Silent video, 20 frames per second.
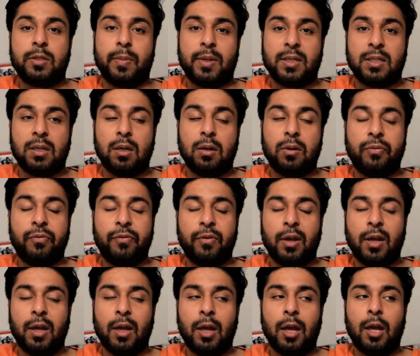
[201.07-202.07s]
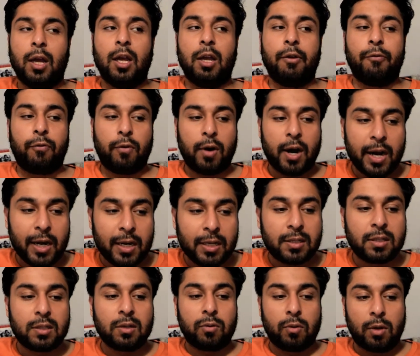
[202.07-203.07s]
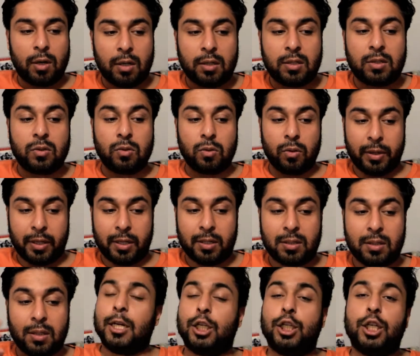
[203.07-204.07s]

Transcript: Myself, if Riley Sorolla saw this,